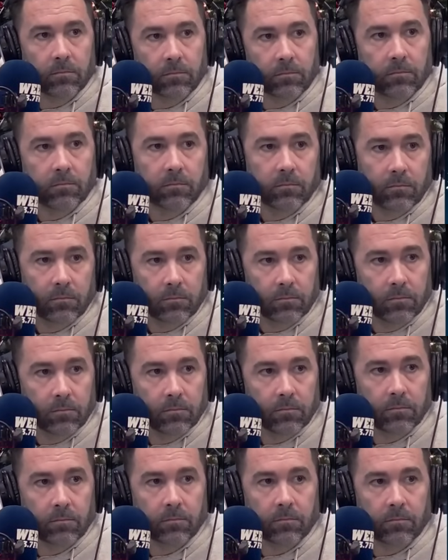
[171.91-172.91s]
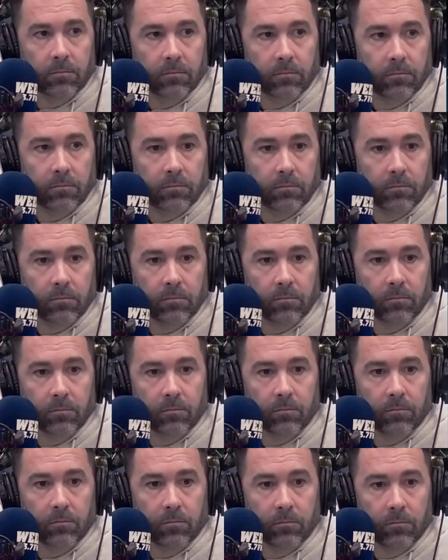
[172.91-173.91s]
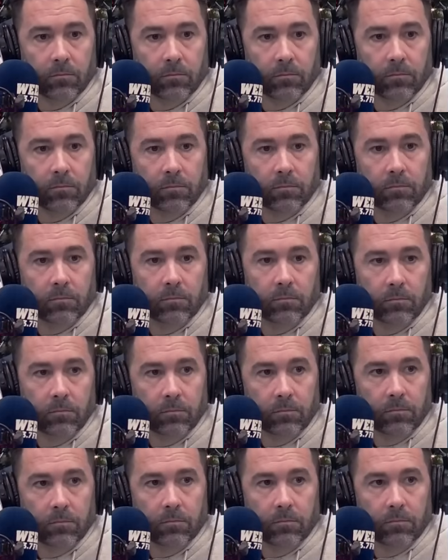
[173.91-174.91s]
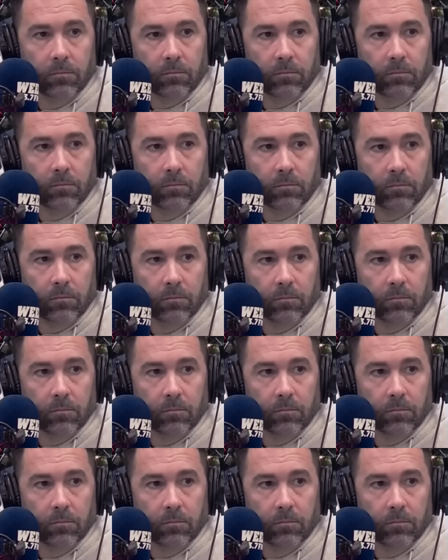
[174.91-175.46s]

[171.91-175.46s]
The person shown says nothing.